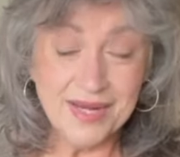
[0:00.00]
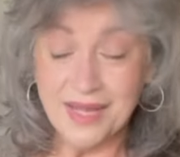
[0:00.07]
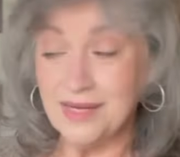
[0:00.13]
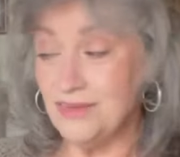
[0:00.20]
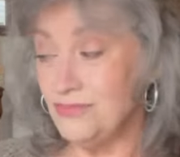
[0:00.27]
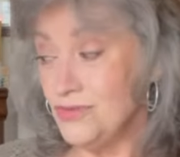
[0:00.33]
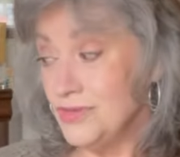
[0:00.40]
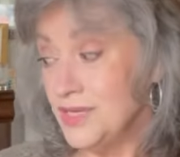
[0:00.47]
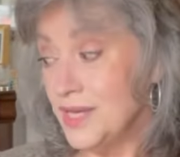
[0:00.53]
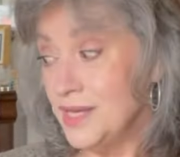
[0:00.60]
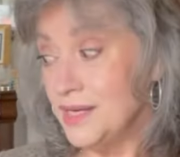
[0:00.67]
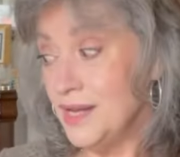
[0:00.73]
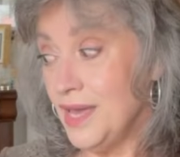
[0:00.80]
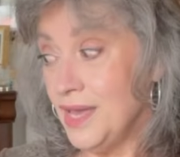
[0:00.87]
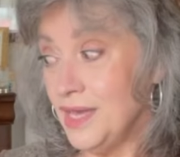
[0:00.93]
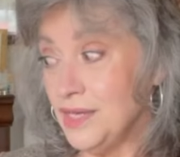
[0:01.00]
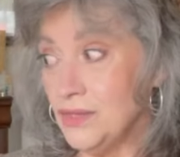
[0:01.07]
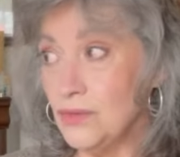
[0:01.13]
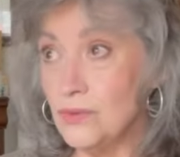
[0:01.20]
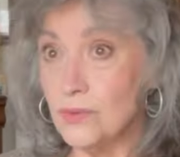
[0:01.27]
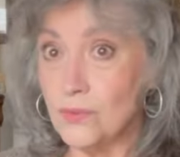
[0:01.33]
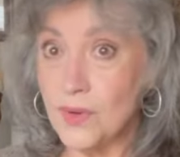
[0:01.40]
And if you get a
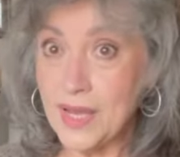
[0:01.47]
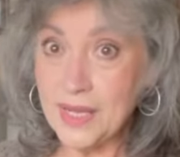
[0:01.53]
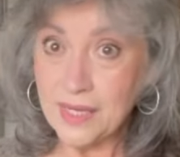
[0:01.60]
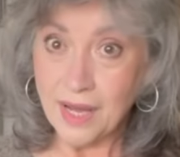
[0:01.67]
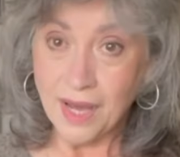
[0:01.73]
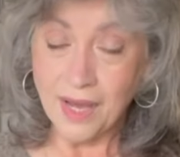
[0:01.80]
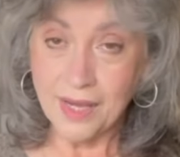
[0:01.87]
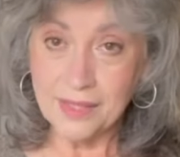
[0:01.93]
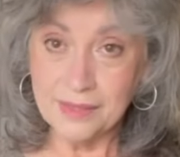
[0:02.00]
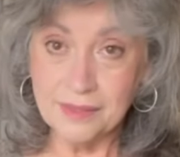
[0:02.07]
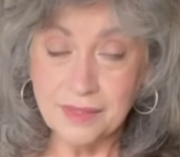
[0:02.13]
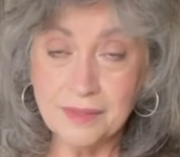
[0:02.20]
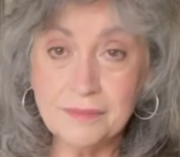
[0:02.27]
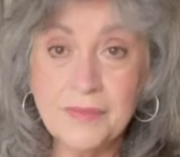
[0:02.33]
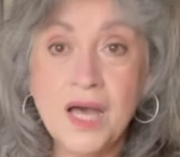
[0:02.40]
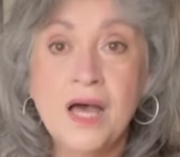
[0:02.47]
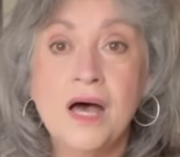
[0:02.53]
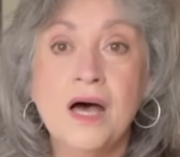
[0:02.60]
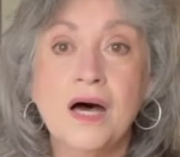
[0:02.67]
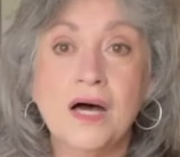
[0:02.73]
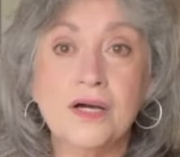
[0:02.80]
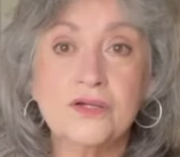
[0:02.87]
great item,
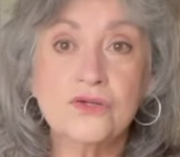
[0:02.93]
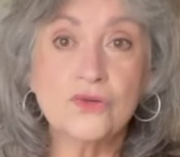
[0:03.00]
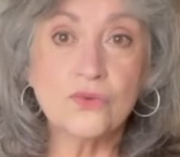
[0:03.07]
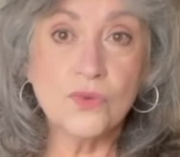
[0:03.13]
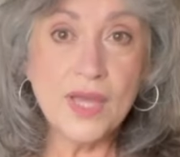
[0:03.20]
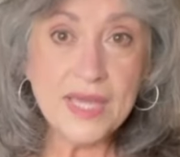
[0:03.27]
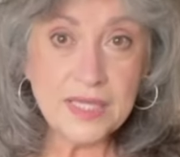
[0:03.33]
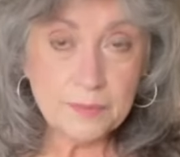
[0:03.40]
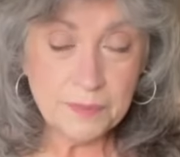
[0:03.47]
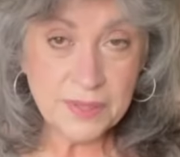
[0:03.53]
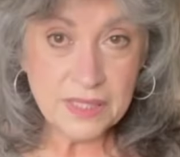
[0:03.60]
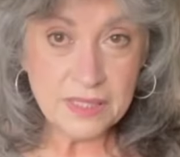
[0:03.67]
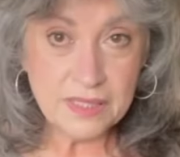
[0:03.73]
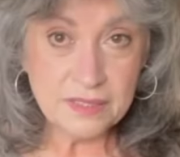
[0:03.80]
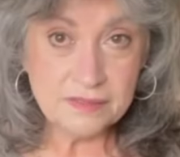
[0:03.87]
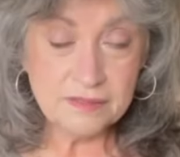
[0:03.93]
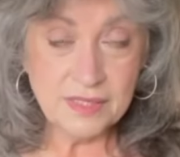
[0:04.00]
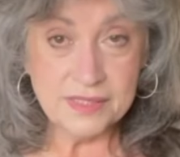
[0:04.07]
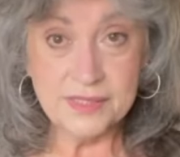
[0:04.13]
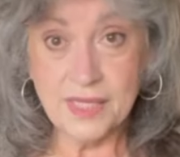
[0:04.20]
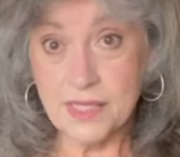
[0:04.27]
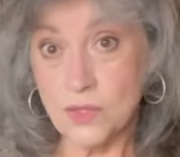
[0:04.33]
a great piece
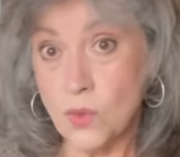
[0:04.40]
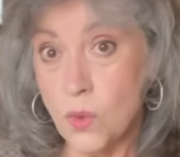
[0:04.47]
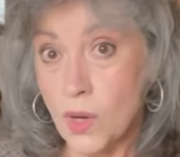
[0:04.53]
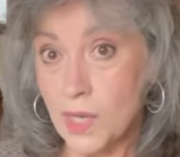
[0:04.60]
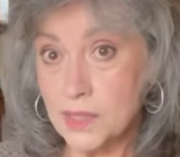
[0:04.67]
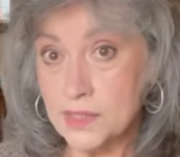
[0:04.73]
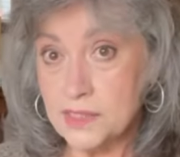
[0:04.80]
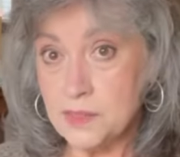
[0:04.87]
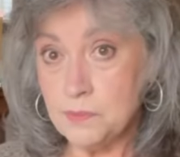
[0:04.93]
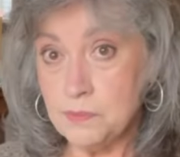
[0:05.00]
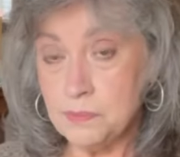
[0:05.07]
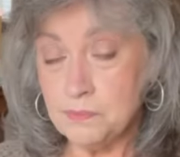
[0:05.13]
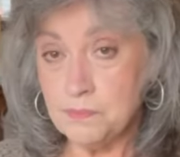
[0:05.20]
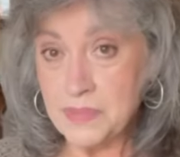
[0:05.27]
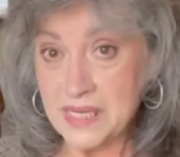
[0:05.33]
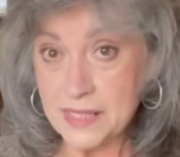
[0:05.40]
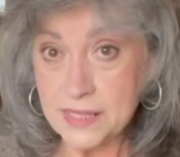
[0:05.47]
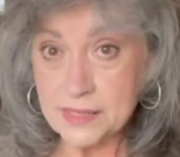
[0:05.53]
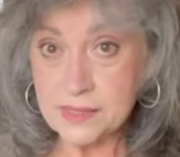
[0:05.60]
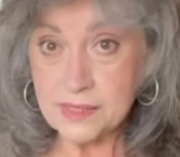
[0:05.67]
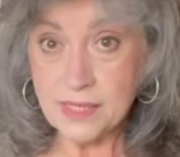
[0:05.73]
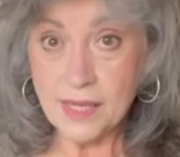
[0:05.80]
that's a quality
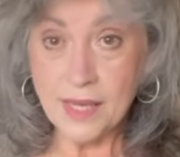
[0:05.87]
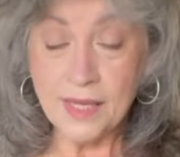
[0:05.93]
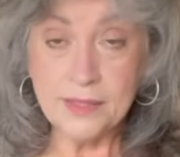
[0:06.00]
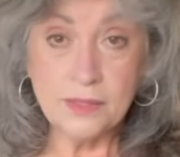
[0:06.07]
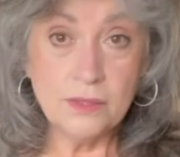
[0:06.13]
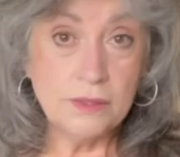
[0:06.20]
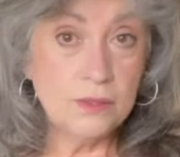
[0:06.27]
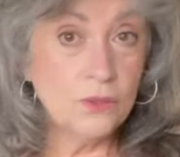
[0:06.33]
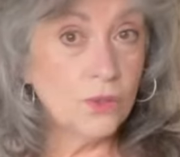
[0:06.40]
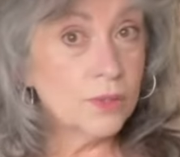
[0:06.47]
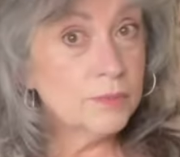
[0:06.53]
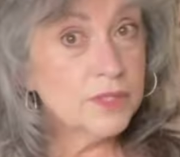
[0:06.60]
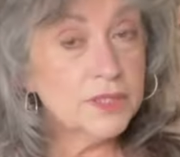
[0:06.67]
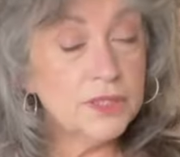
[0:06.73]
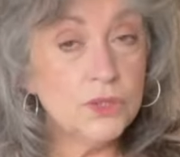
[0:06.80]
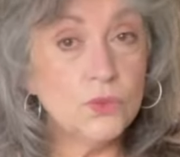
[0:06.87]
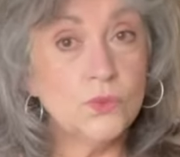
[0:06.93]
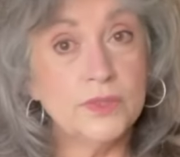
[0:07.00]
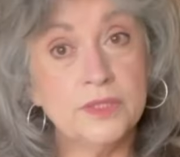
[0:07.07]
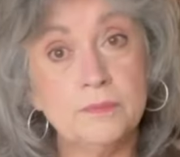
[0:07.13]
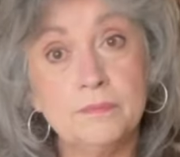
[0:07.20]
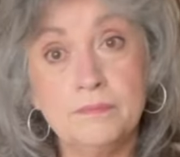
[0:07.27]
piece that normally you
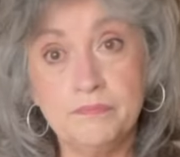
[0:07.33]
would